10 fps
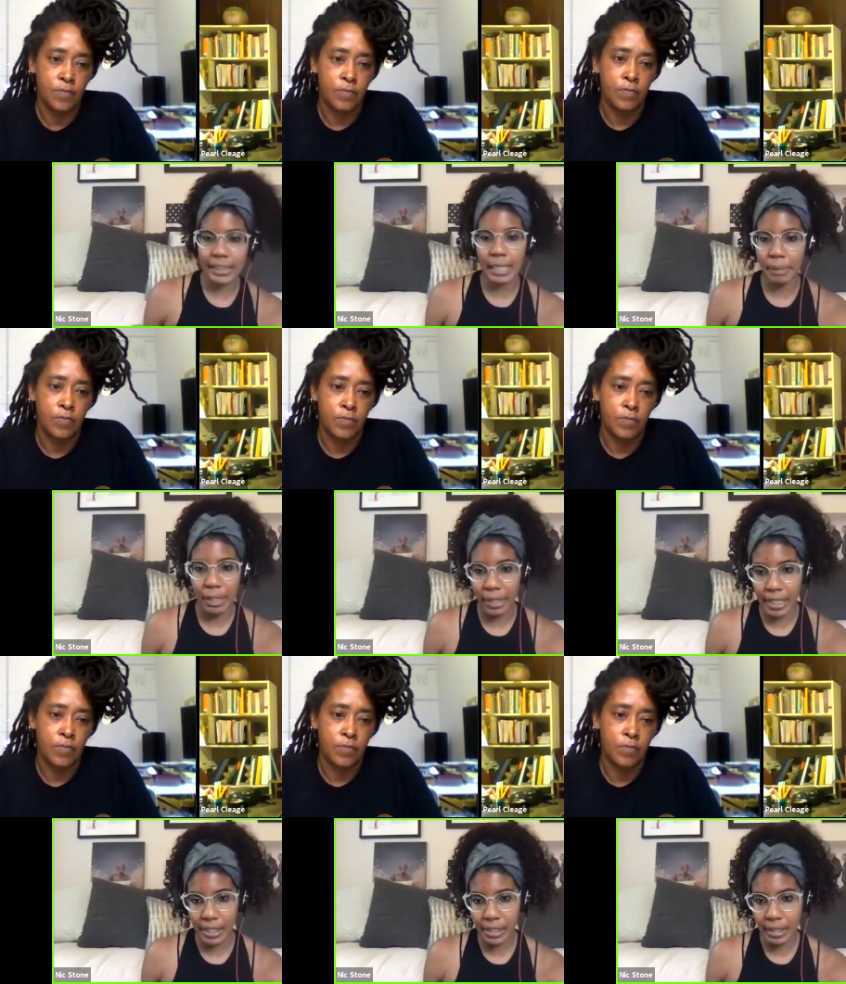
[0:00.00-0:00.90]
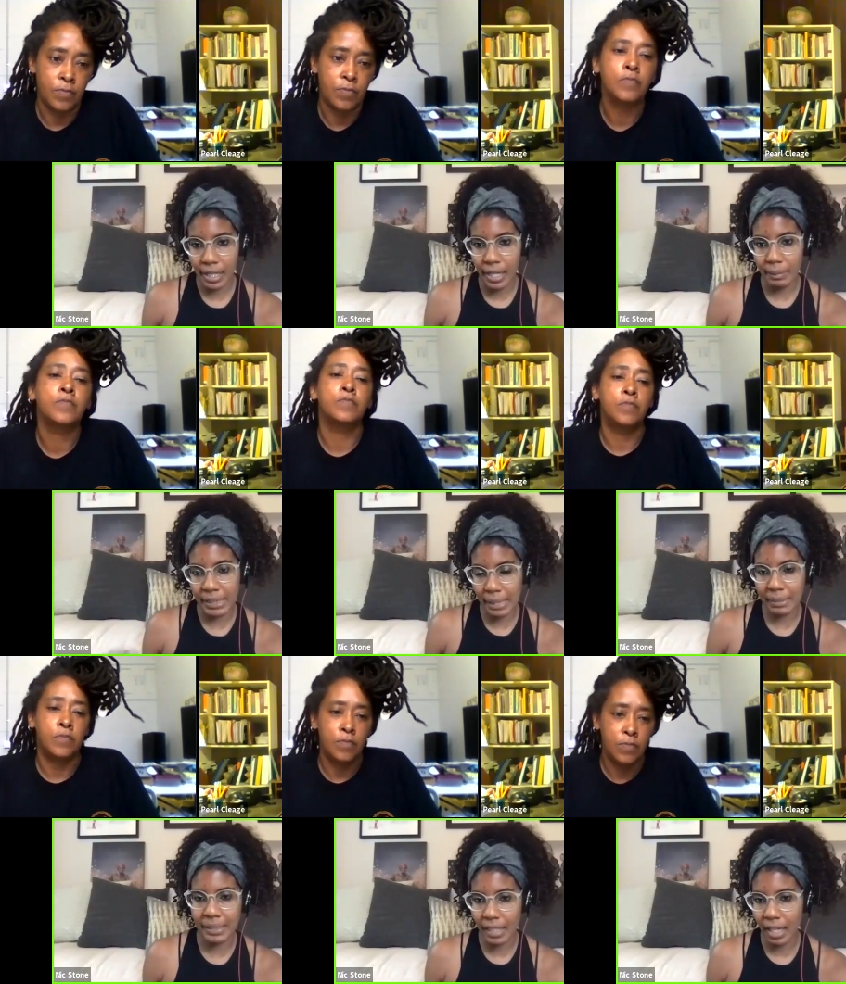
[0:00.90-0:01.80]
Speaker 1: same narrator. Um, his name
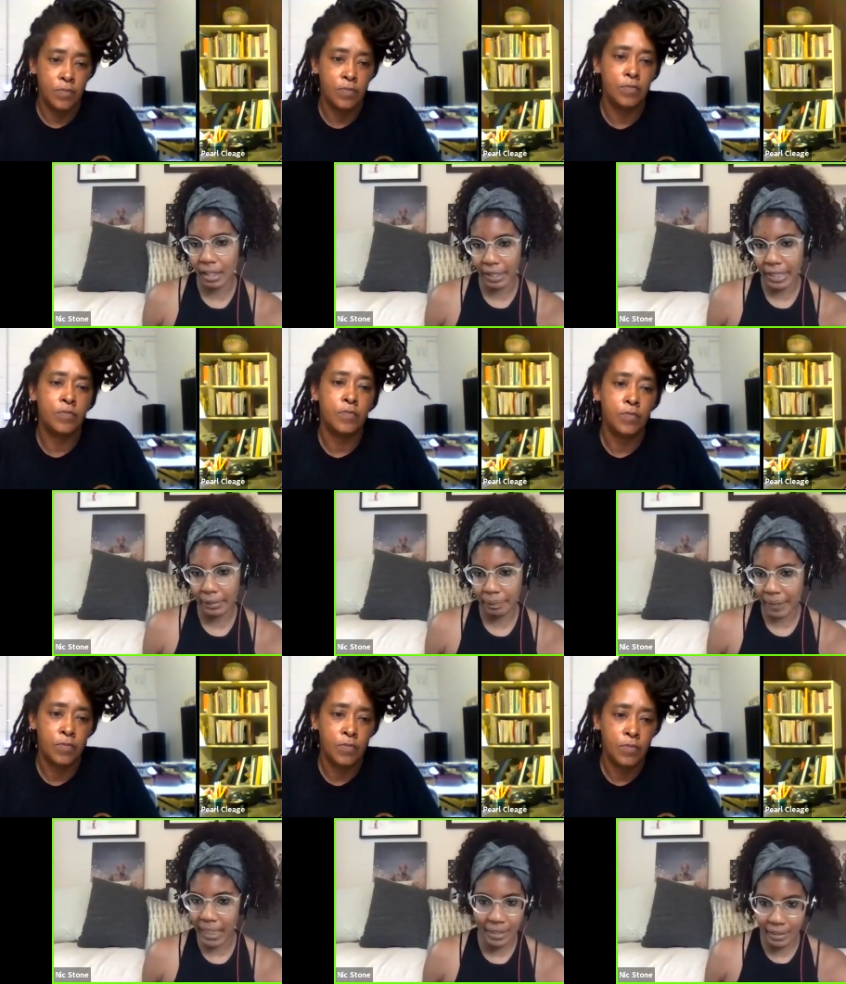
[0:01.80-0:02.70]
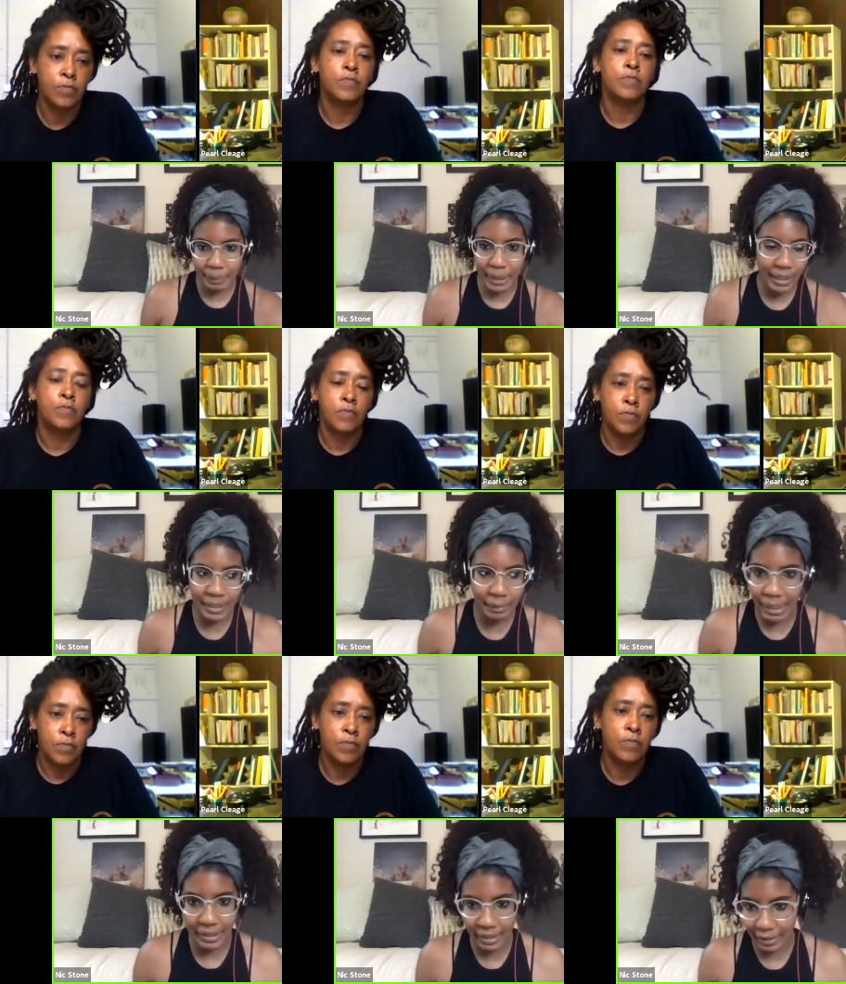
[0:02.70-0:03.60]
is Dion Graham, and I just pick, he's
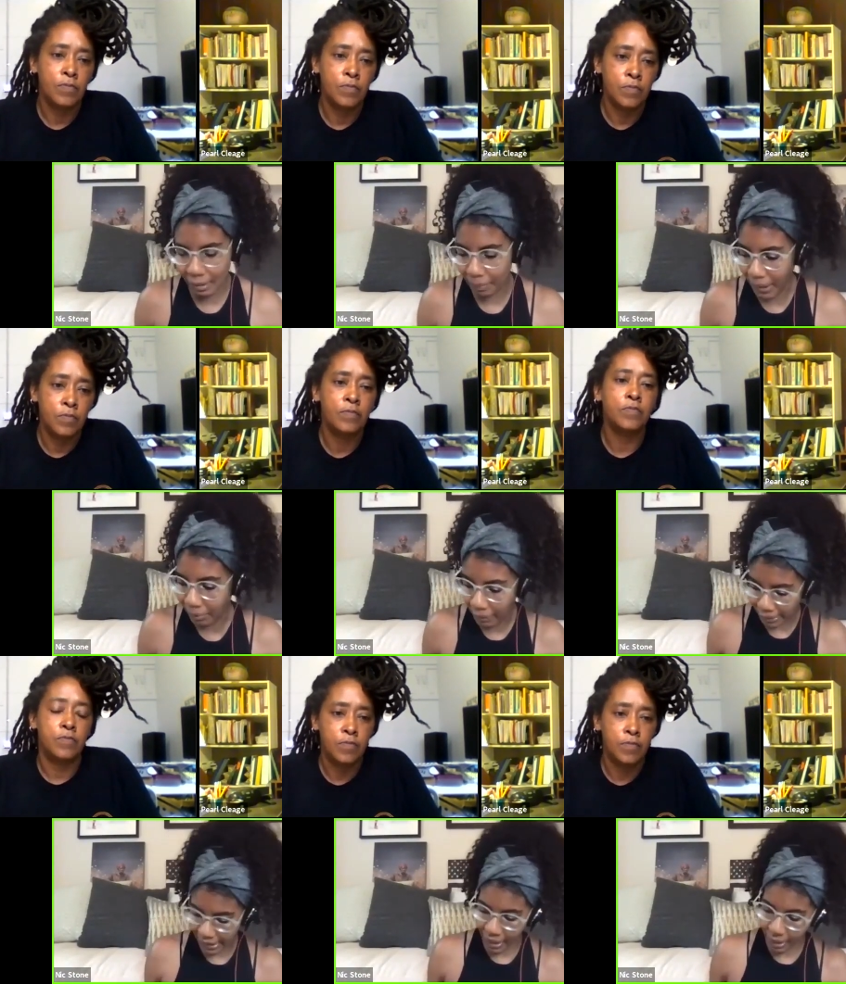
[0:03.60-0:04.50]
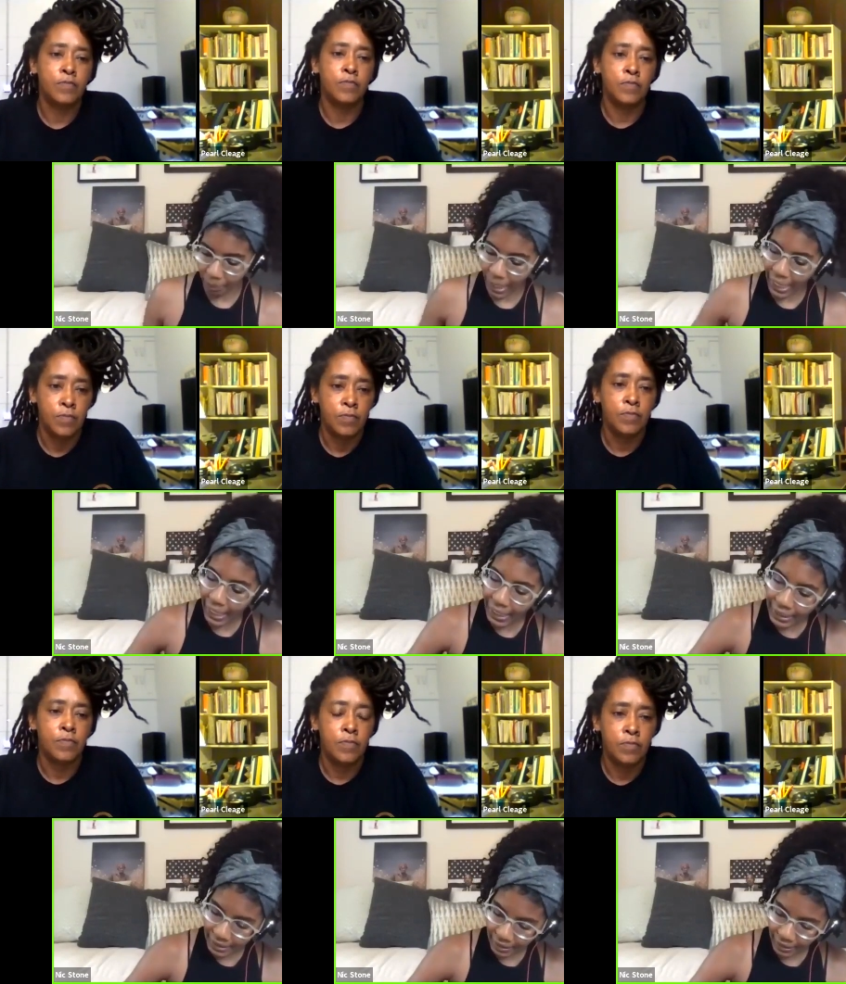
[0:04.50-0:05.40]
amazing. So I pick him every time.
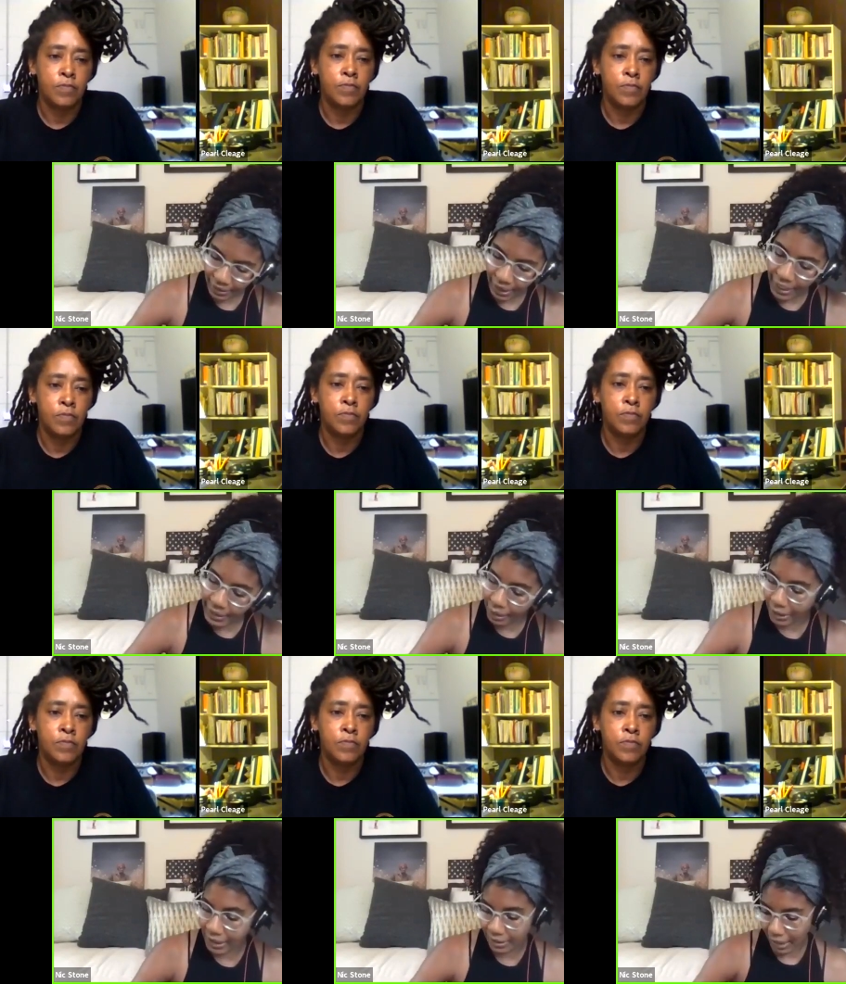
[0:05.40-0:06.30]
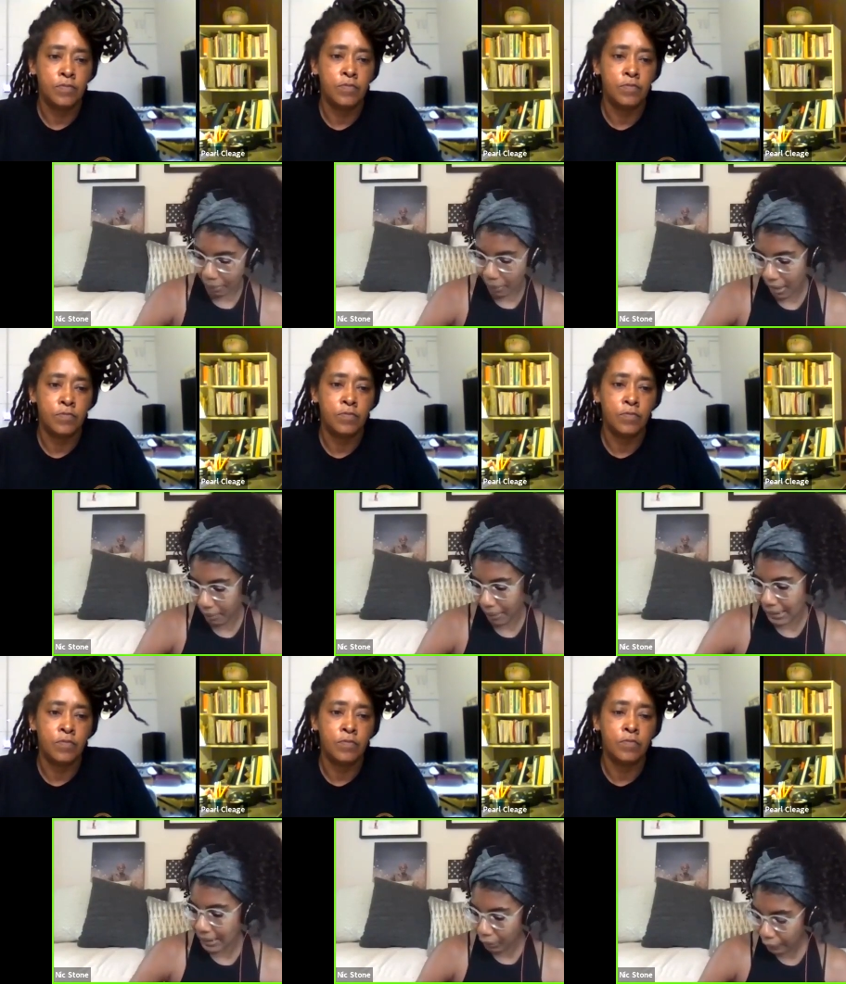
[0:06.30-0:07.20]
I did, I narrated Jackpot
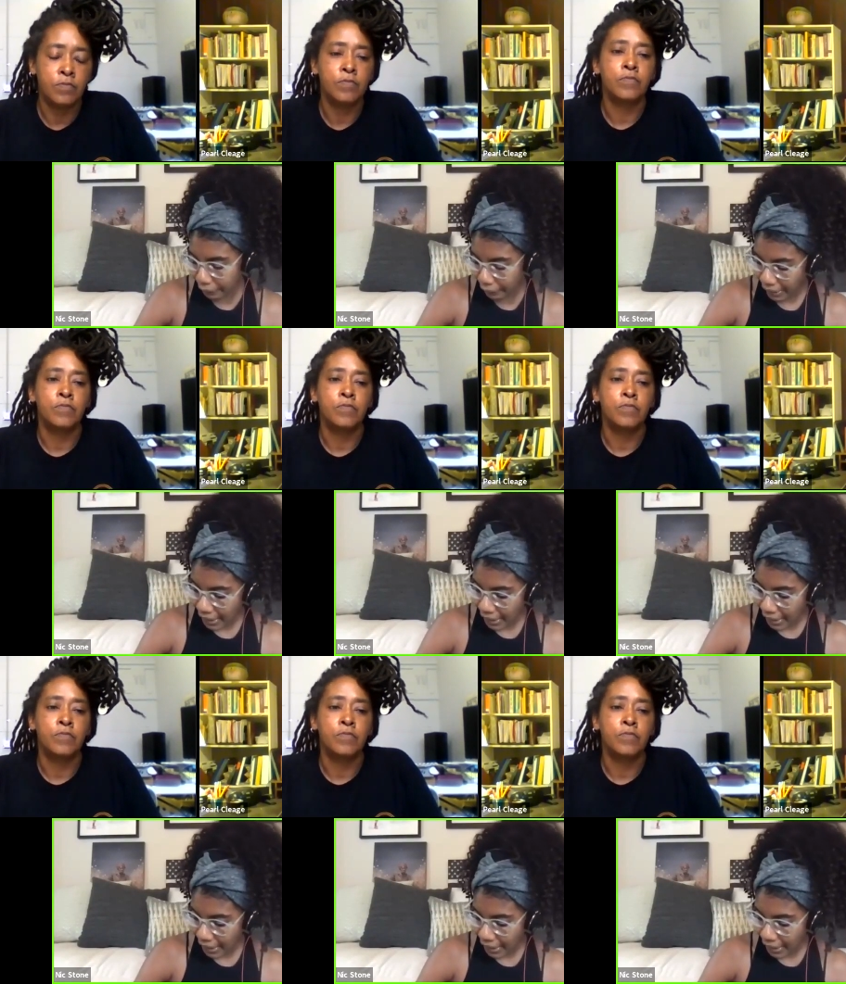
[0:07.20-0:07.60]
myself,